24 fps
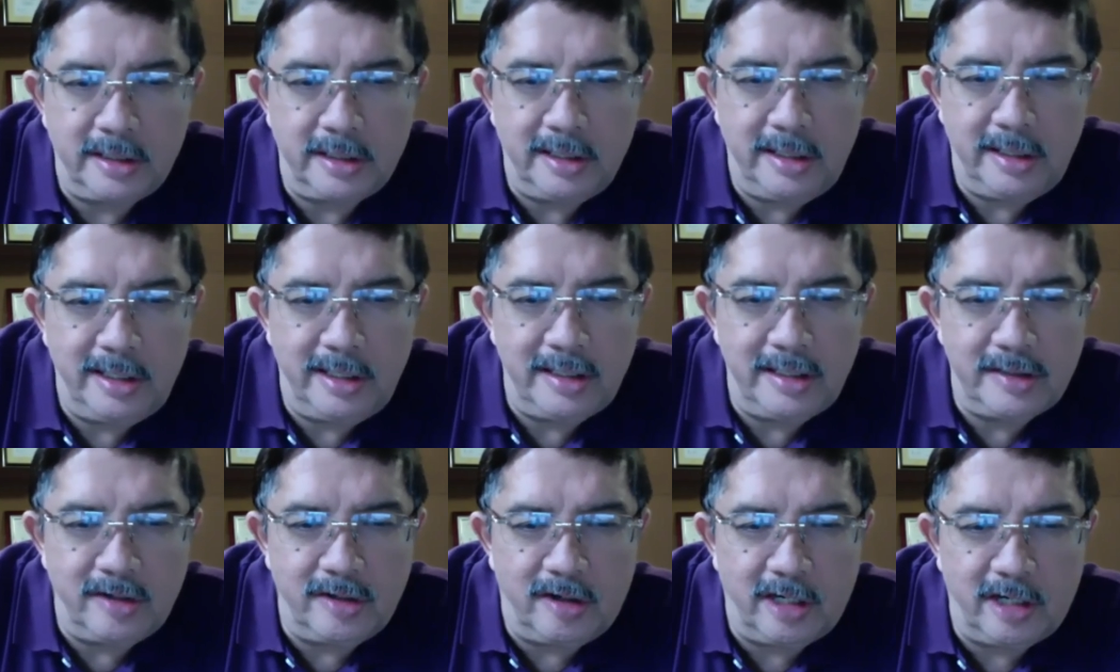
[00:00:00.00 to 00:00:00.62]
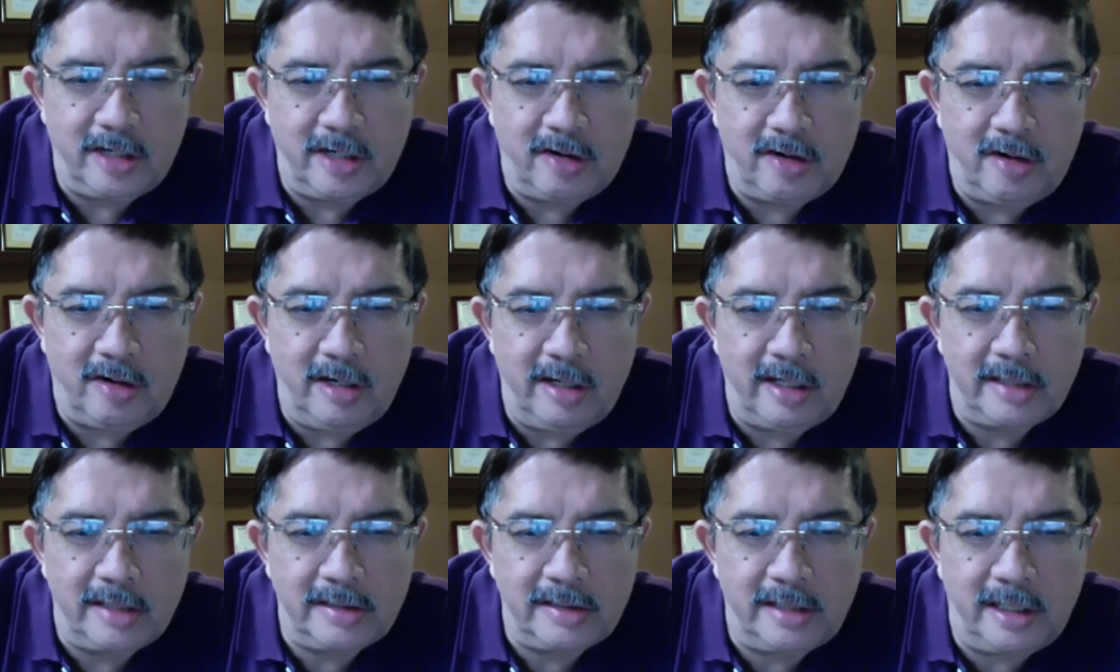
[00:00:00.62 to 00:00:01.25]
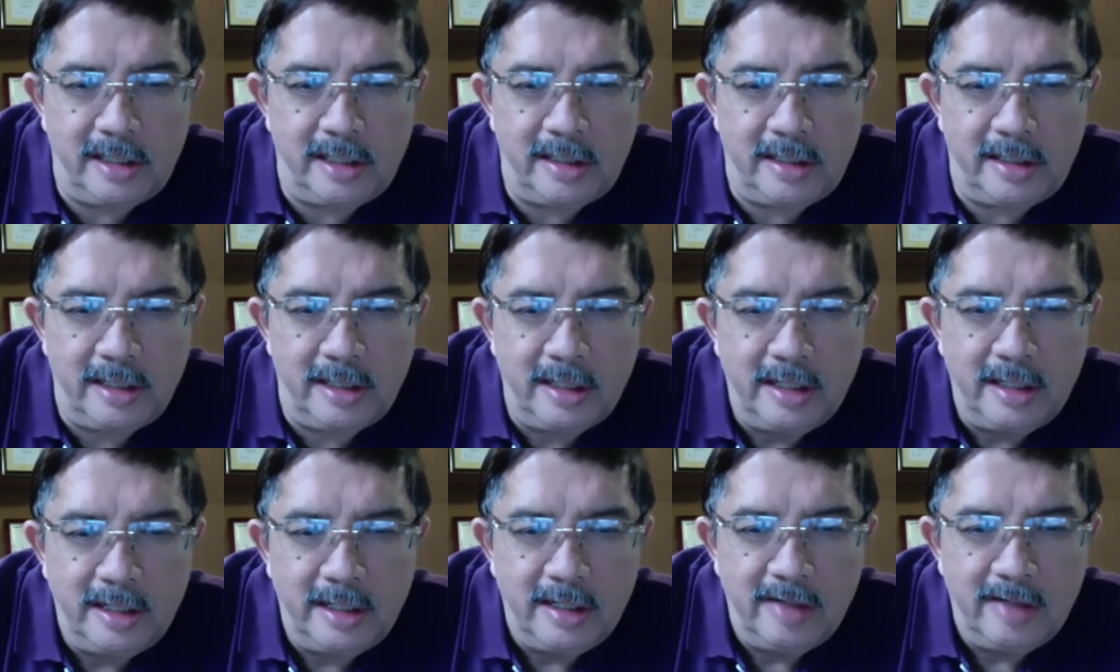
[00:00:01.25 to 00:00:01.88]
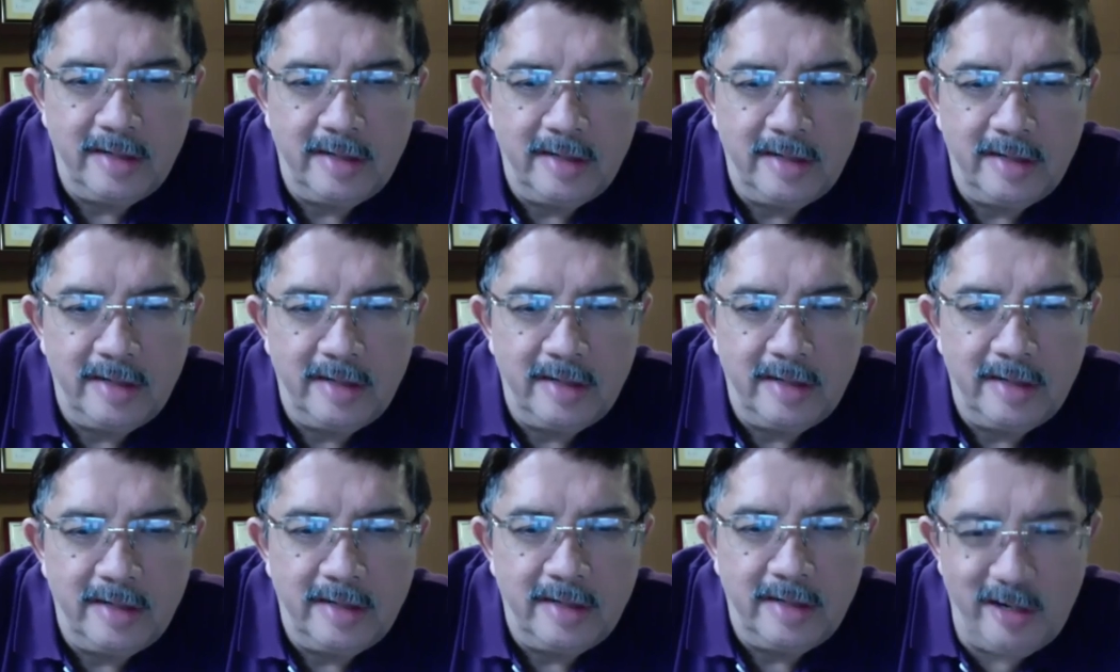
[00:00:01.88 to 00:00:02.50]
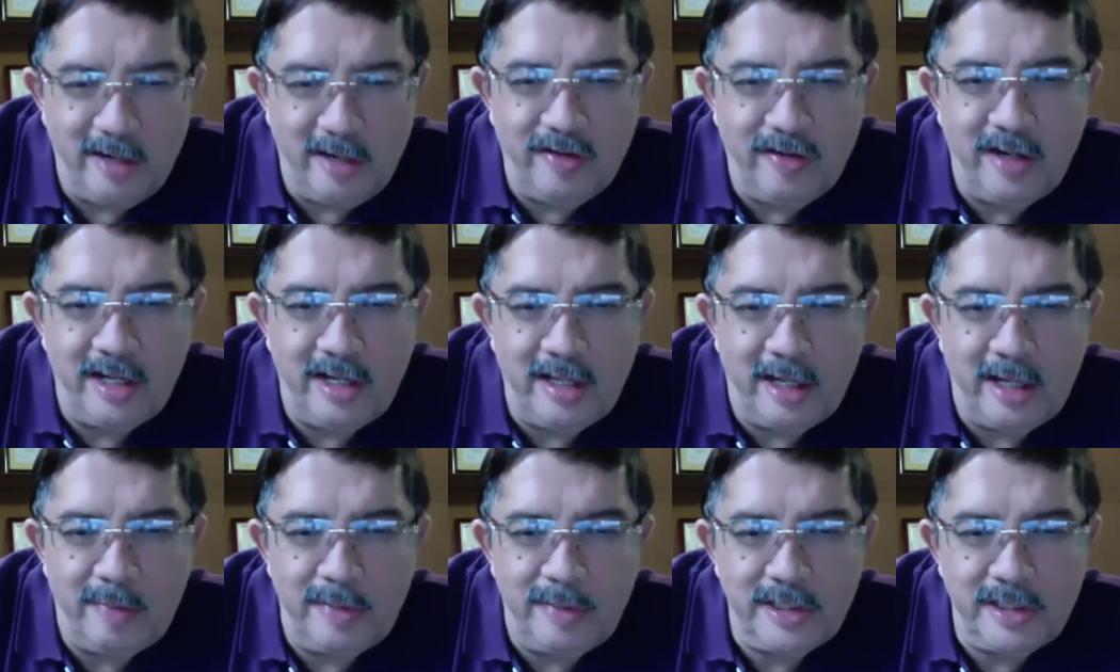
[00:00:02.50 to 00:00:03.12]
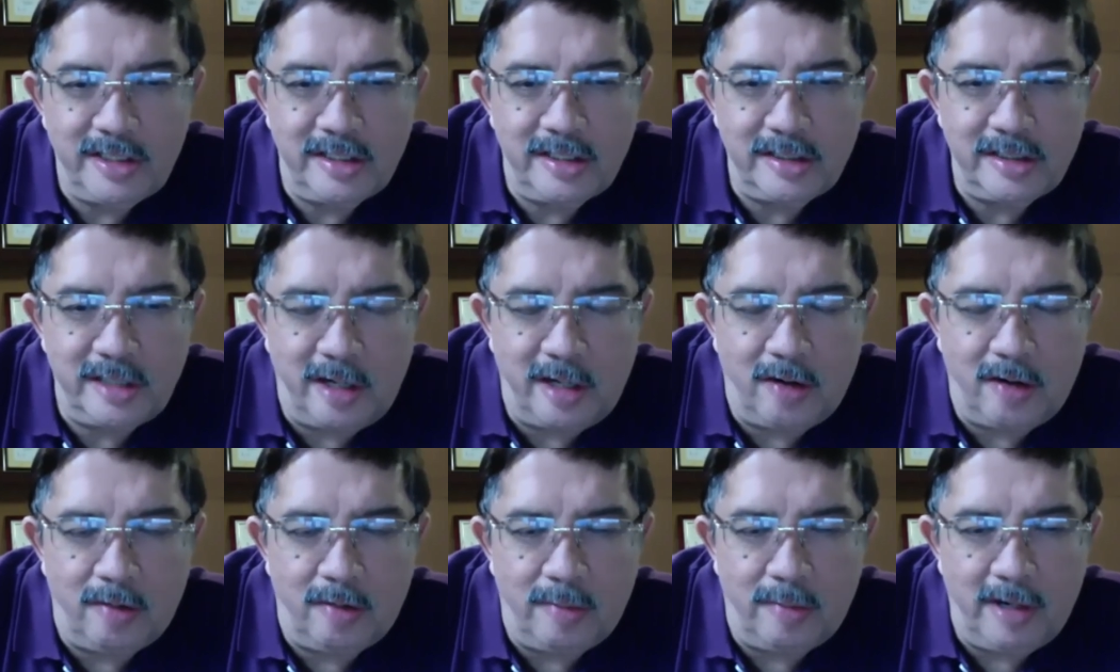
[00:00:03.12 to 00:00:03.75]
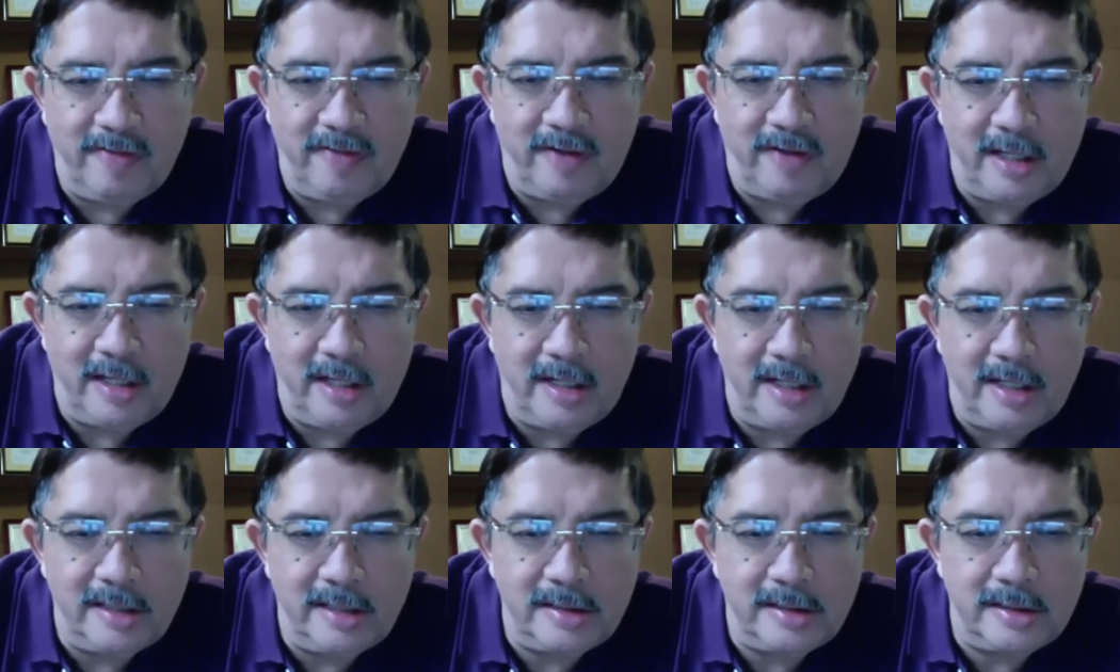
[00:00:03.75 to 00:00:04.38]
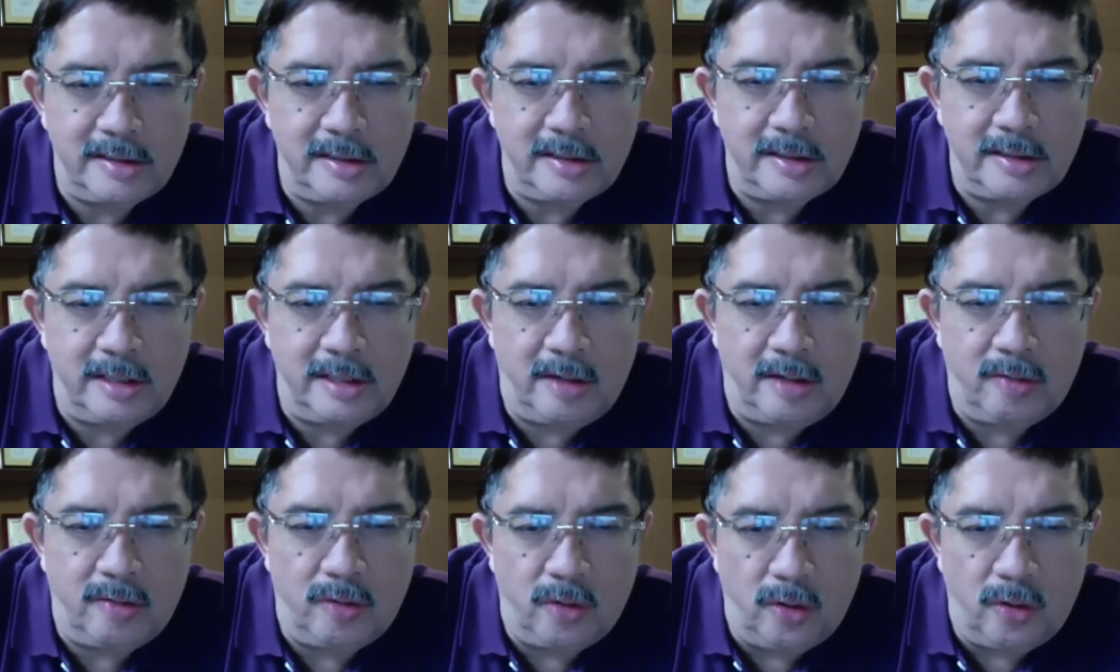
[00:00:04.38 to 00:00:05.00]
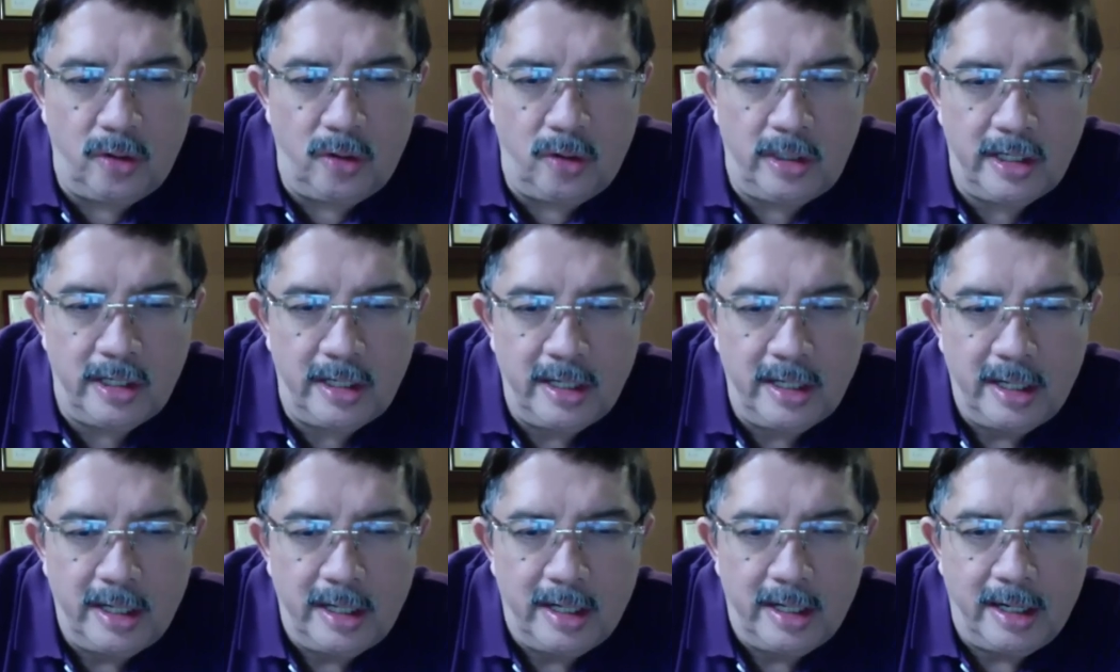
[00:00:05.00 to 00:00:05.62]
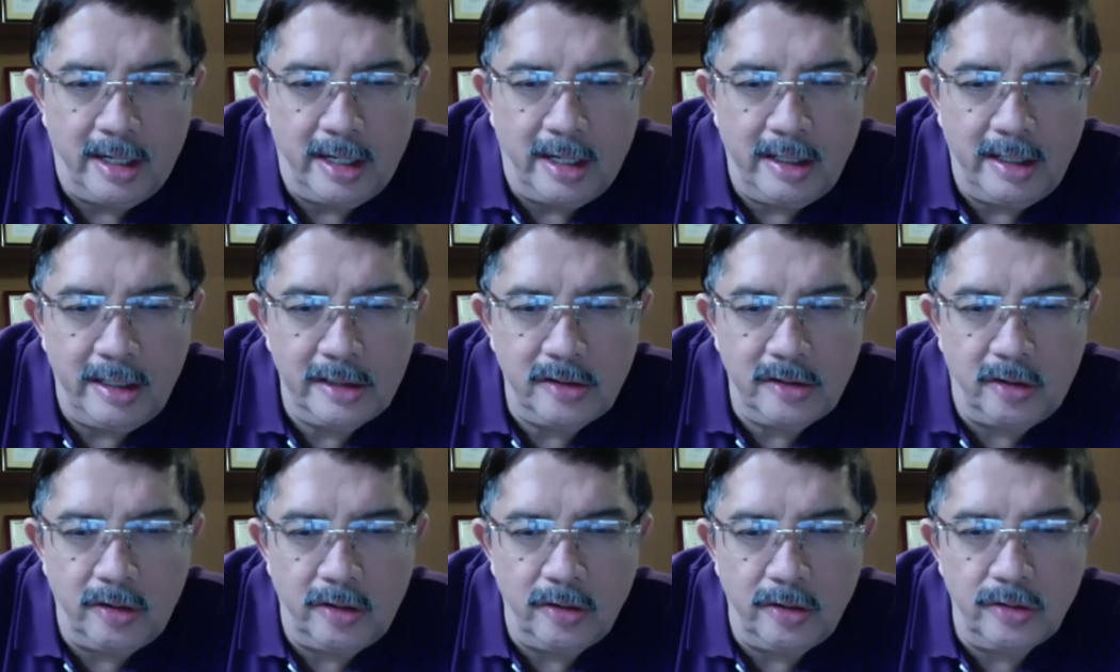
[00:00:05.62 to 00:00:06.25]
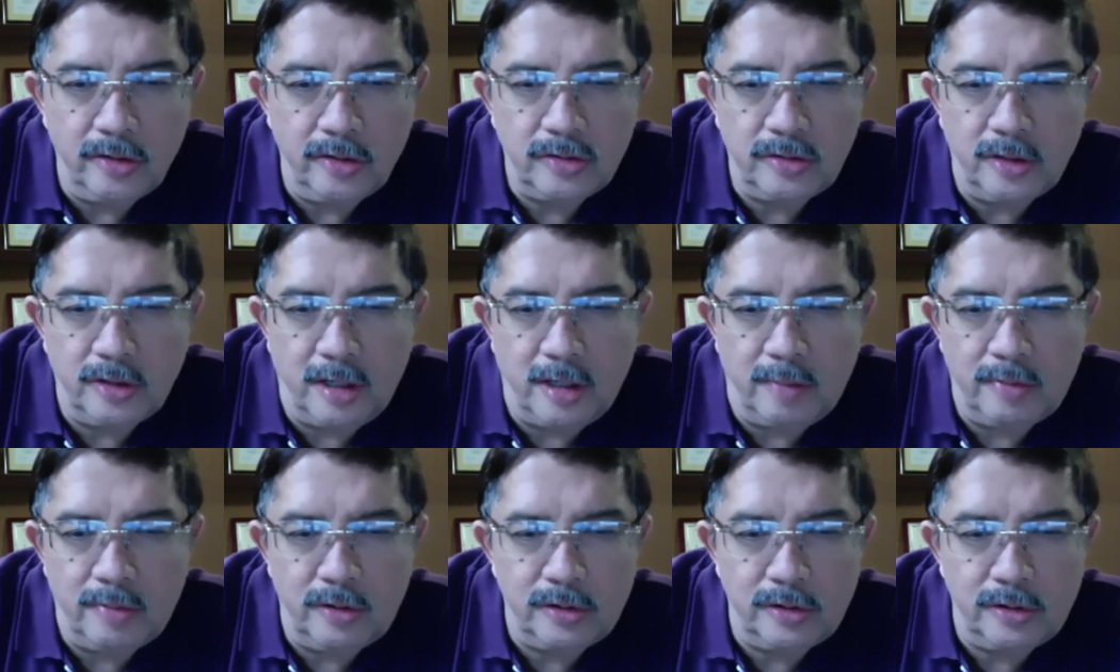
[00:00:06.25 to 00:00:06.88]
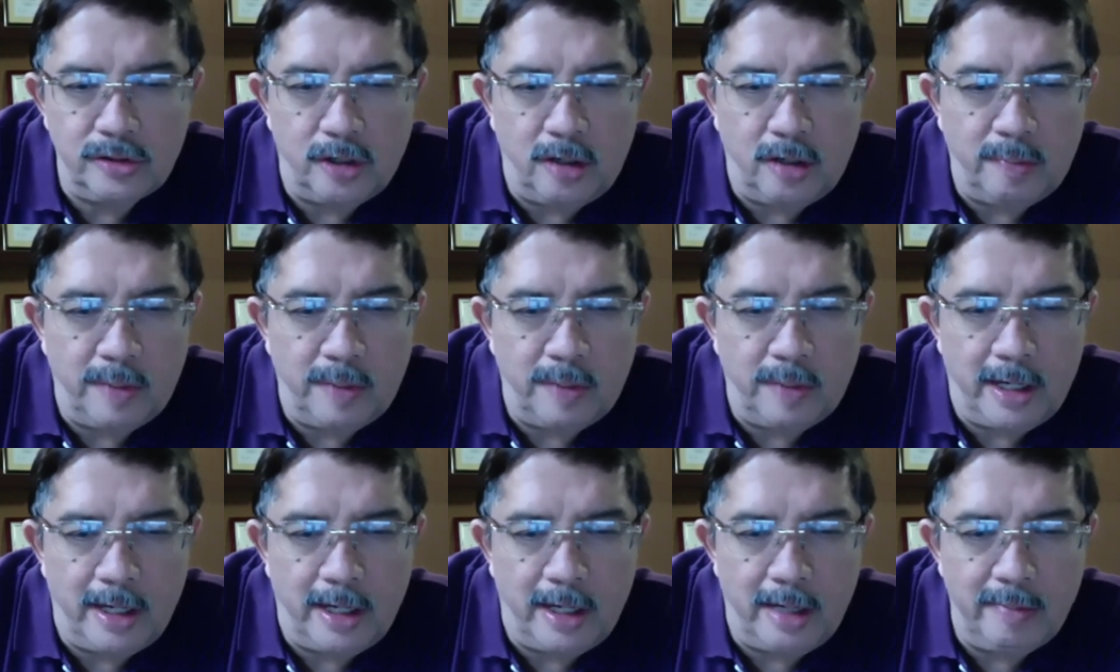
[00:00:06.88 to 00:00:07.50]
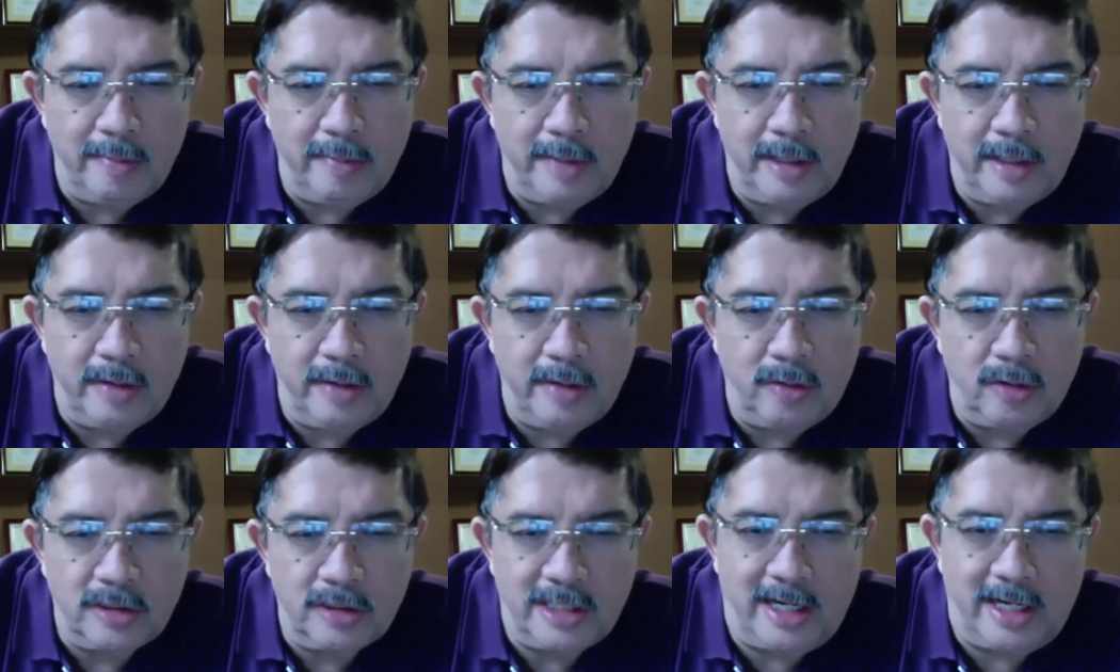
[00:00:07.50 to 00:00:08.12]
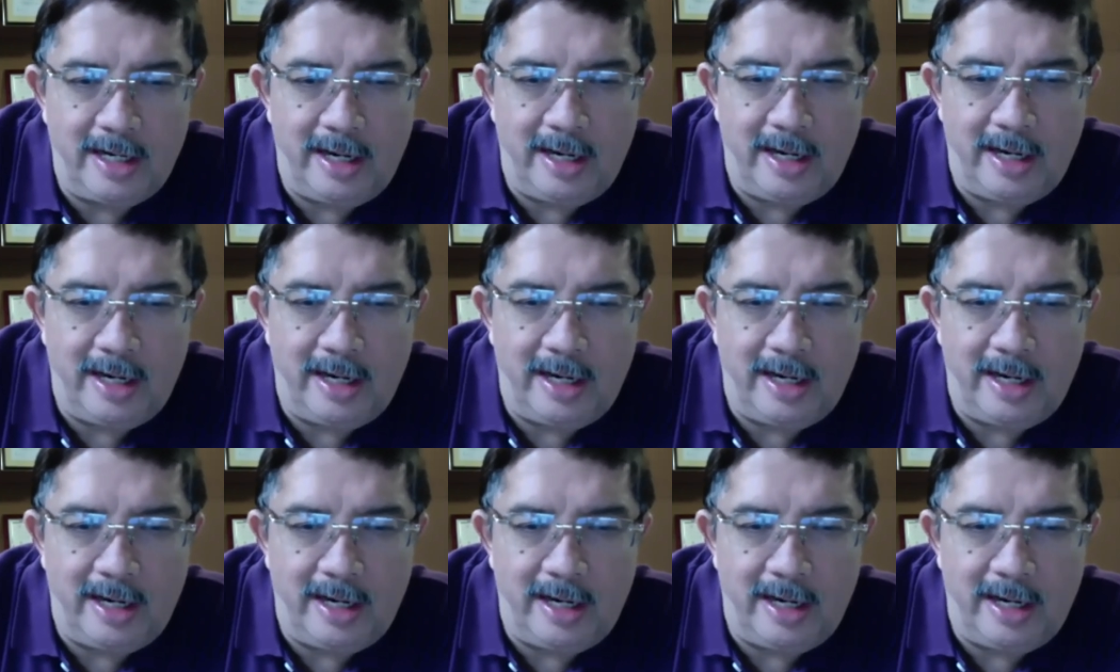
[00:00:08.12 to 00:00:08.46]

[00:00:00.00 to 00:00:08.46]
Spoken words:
He is not at all interested to interfere in that business now. My father is now old and he is not used to come to shop, and I am in wholesale lane.